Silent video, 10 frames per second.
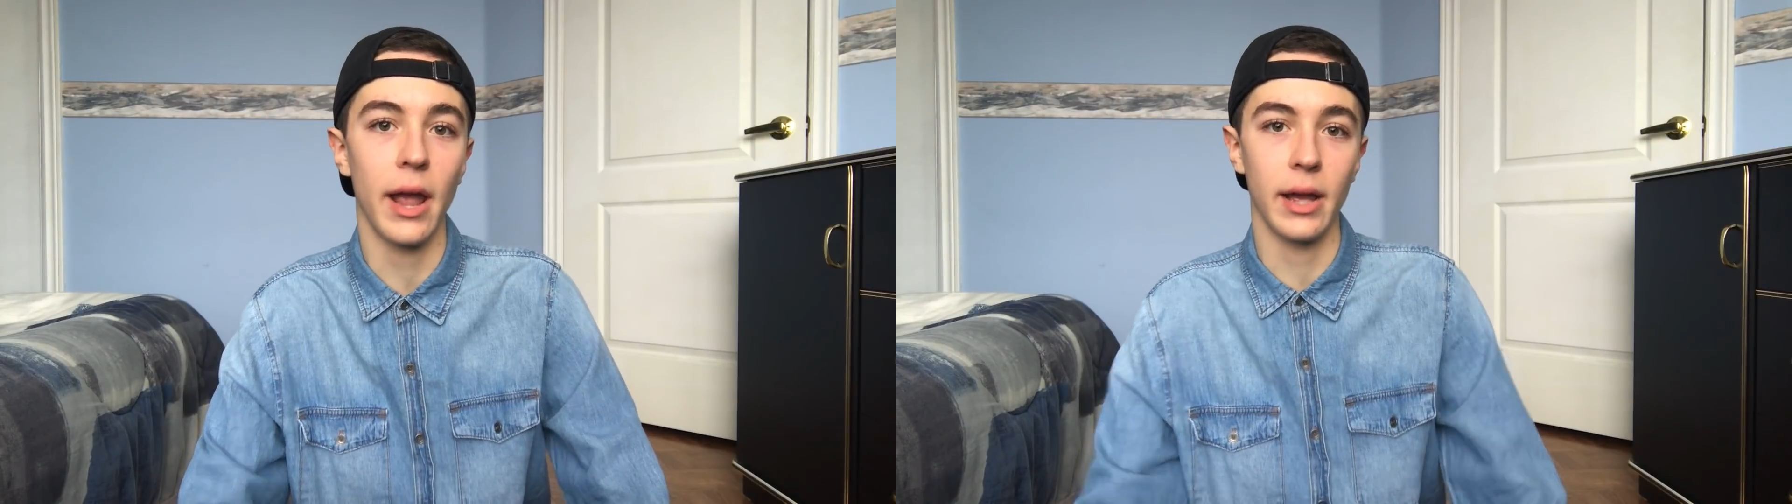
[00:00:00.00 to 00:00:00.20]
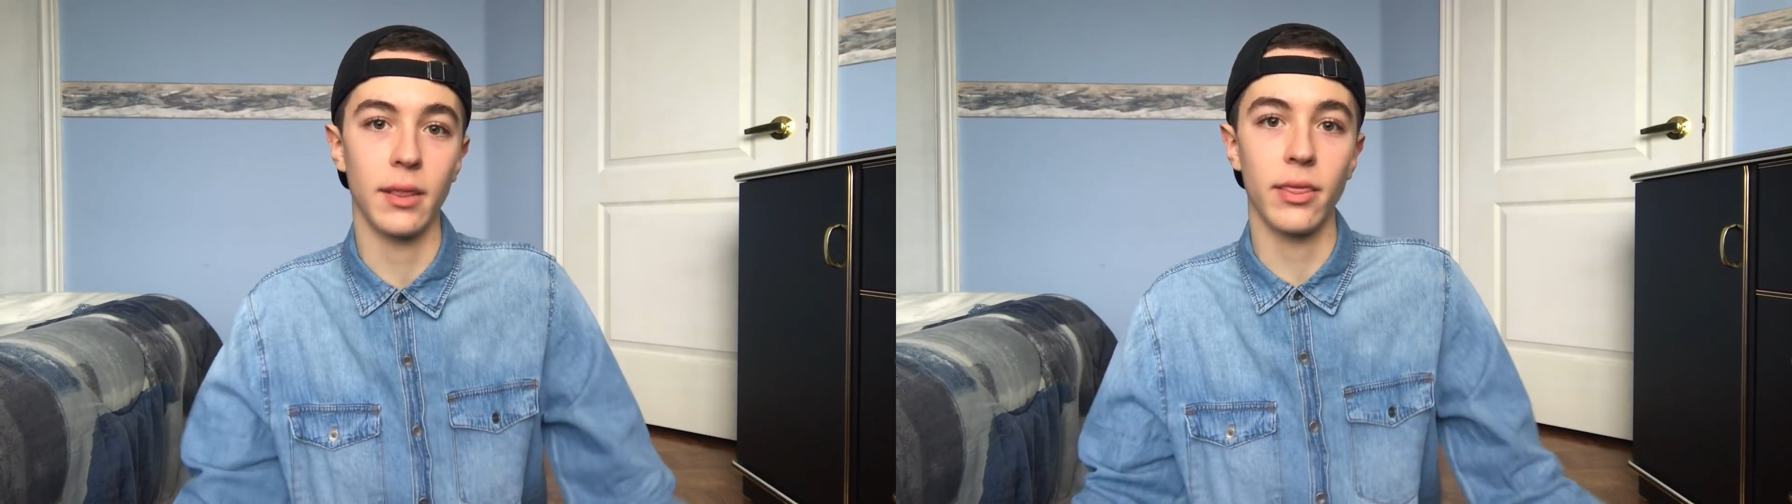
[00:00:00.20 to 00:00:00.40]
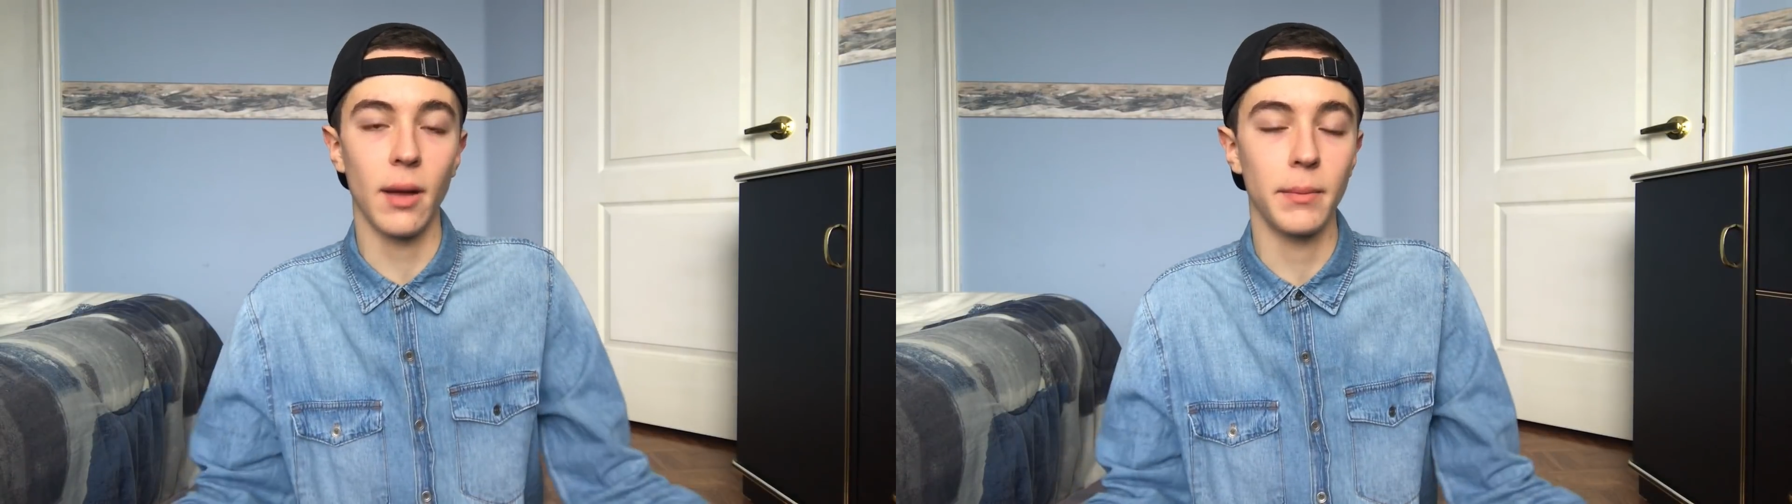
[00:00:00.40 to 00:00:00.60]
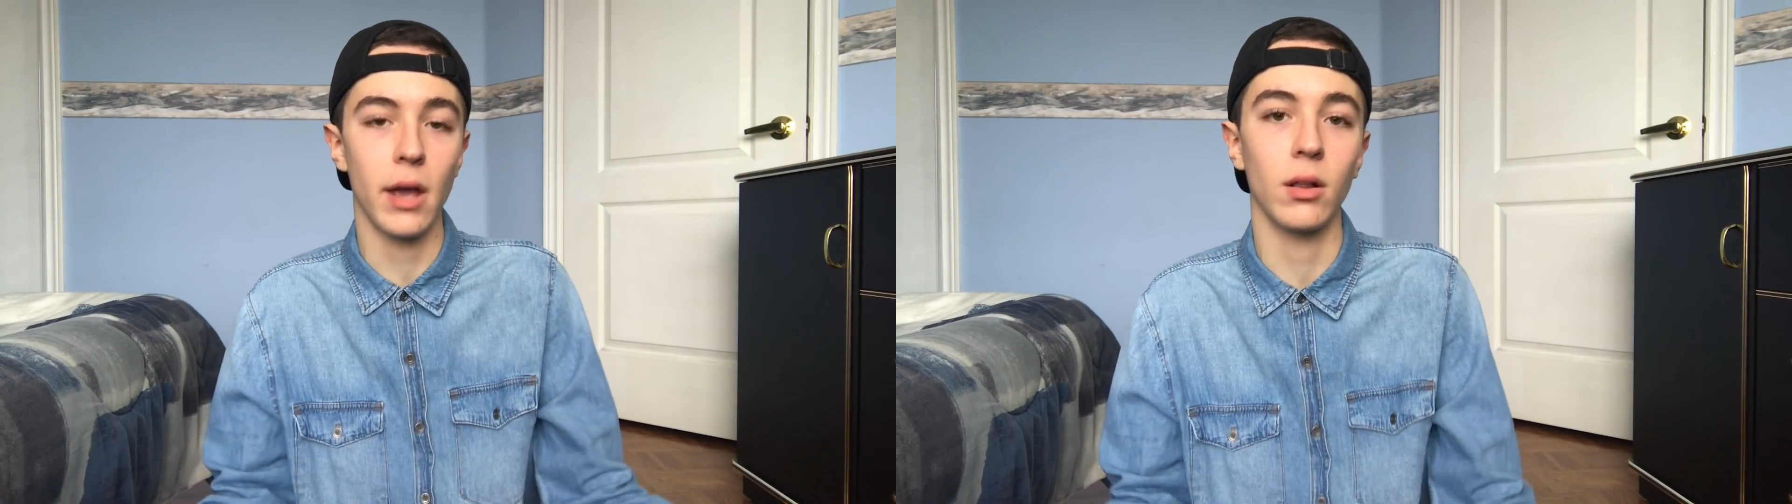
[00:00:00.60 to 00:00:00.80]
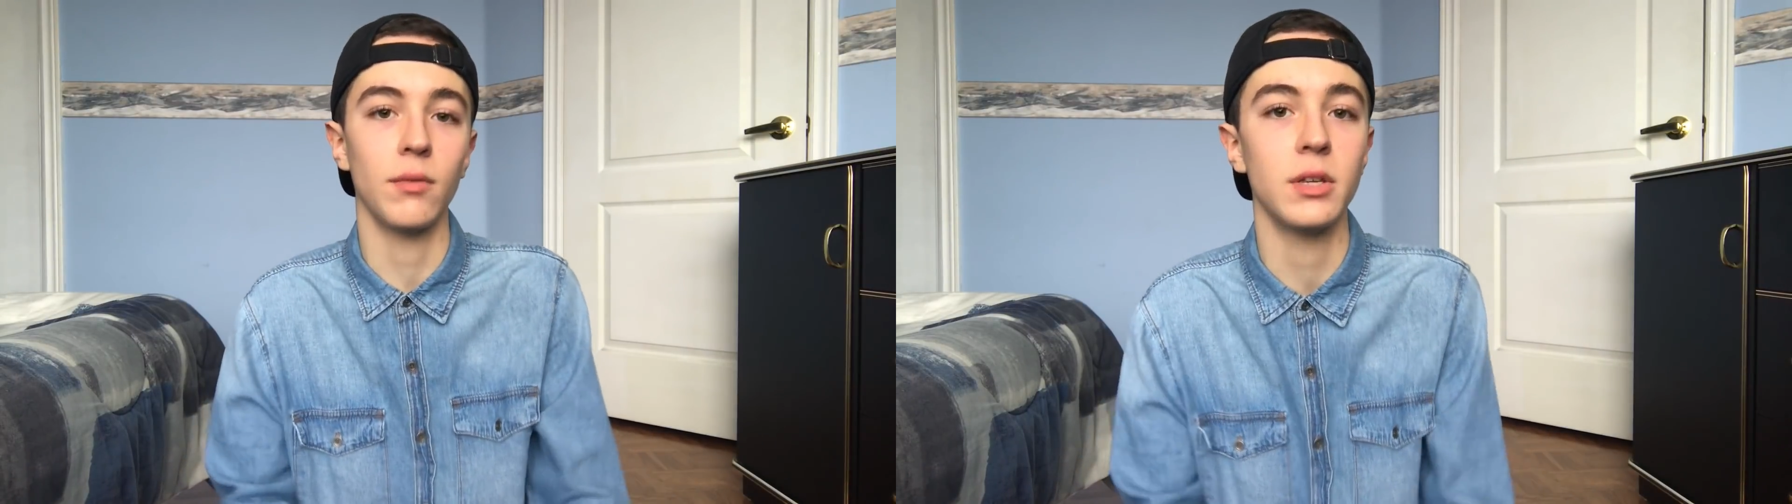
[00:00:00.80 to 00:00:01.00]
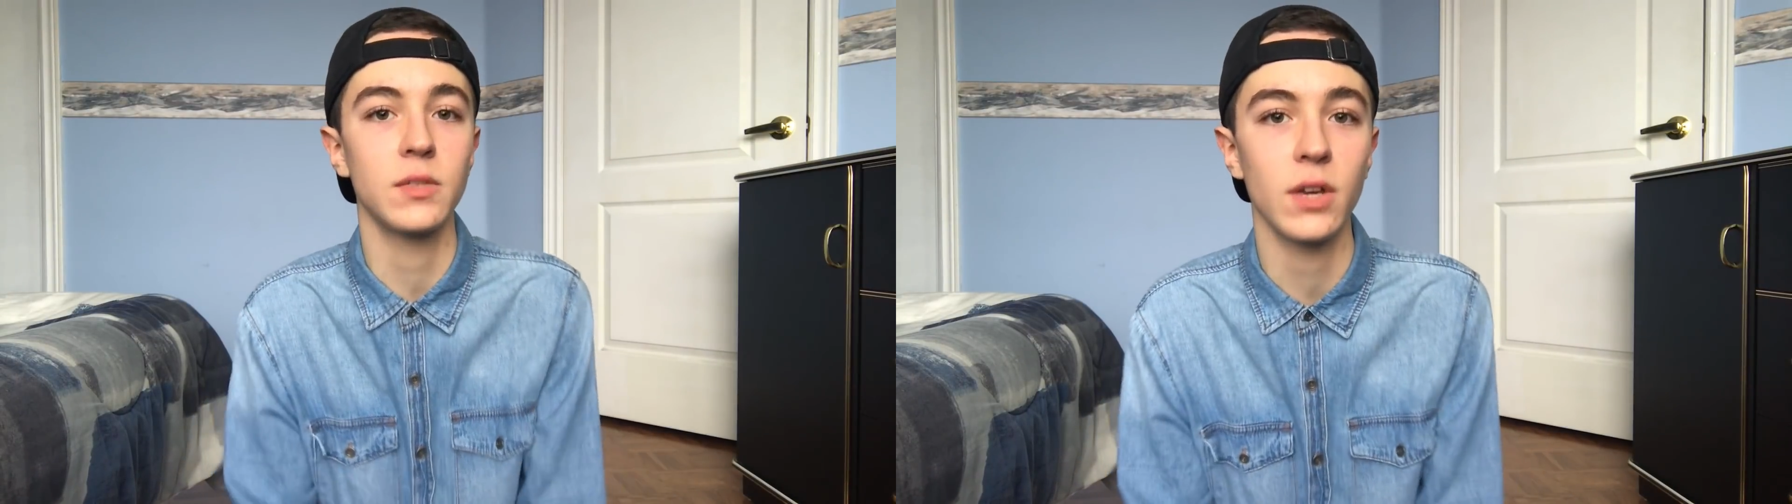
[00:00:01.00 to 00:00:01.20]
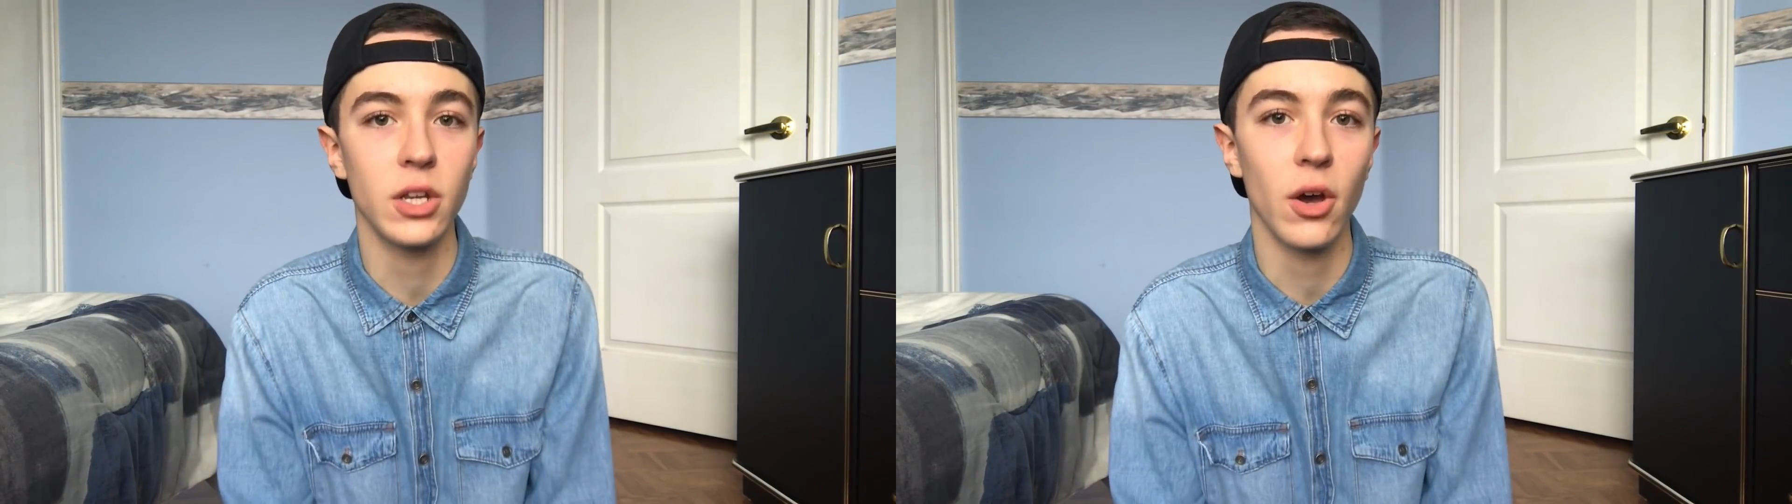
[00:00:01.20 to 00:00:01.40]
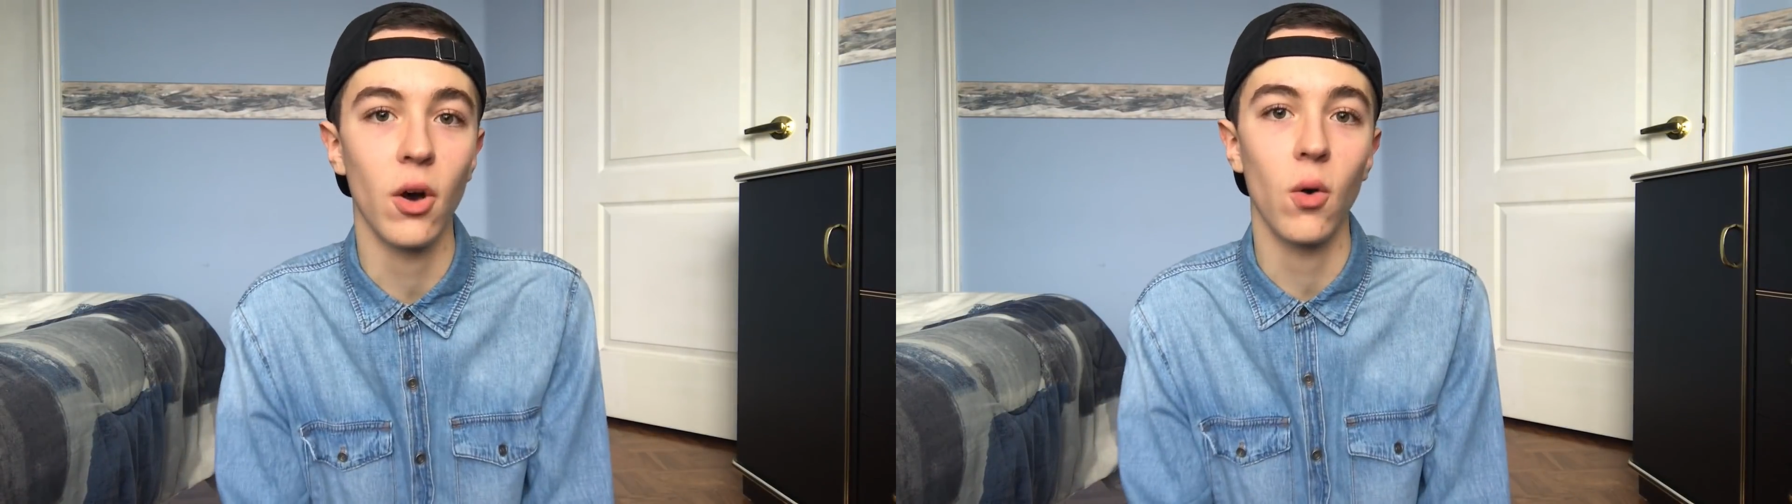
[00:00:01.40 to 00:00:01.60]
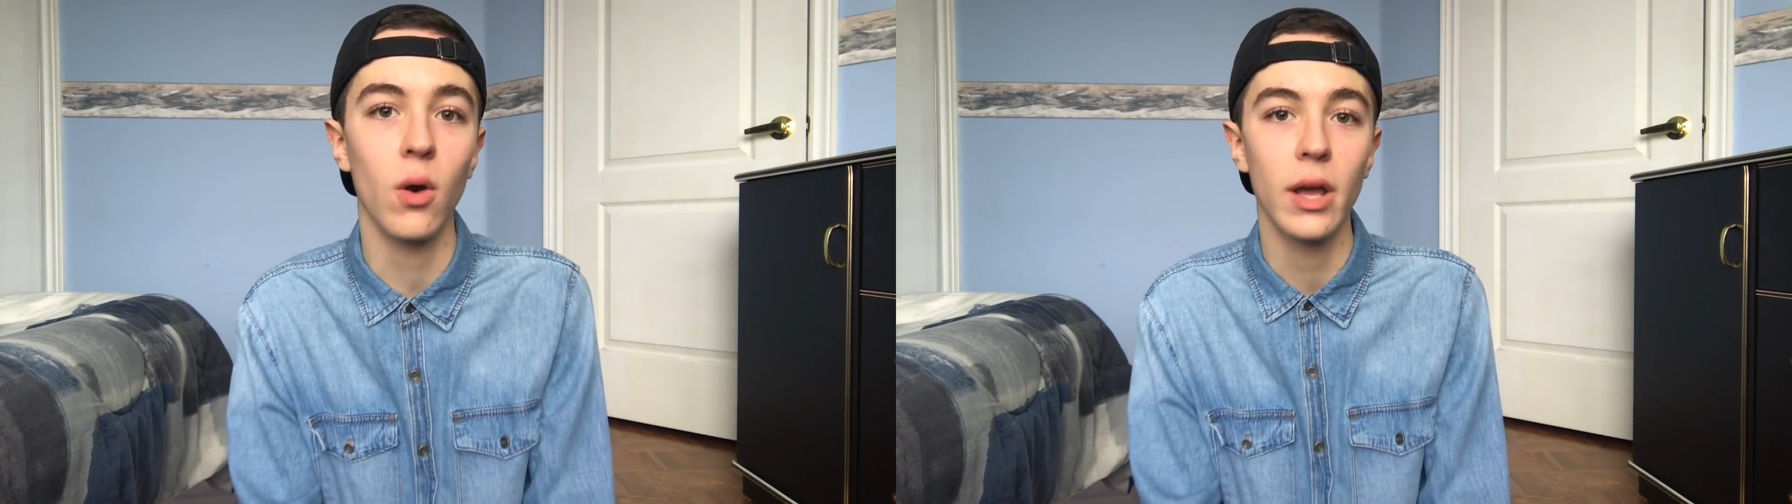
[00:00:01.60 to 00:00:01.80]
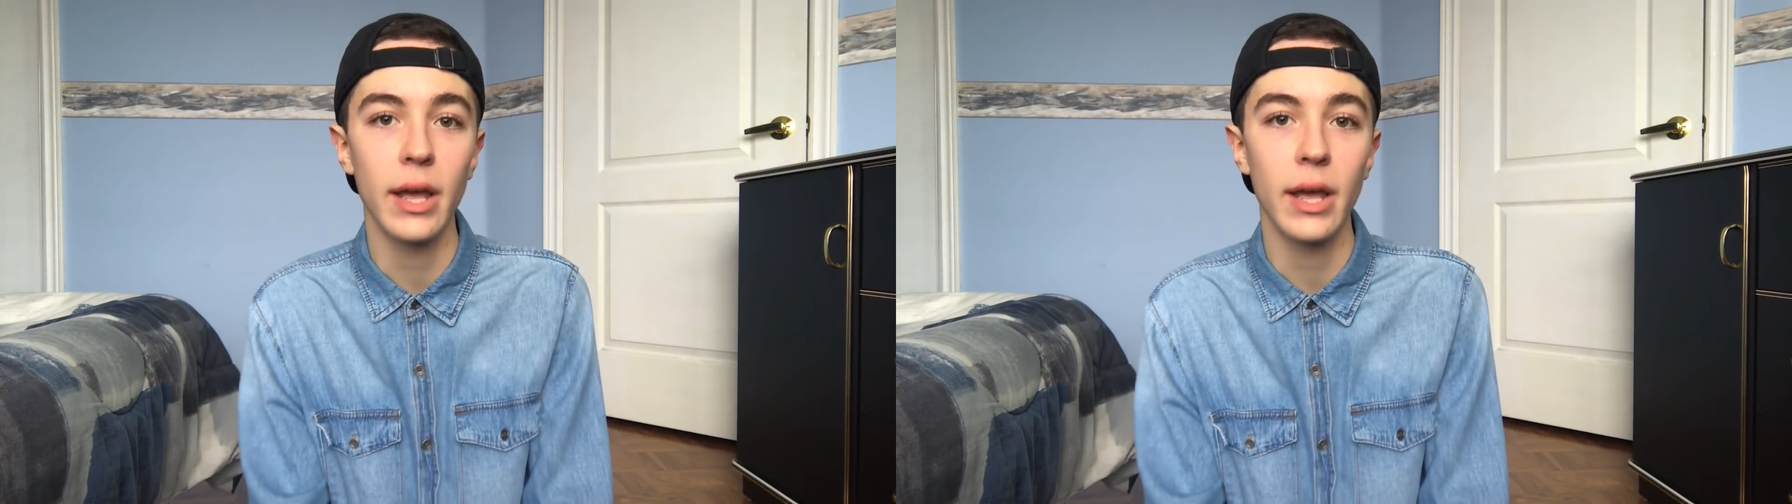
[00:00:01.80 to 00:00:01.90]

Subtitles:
and thumbnail of this video,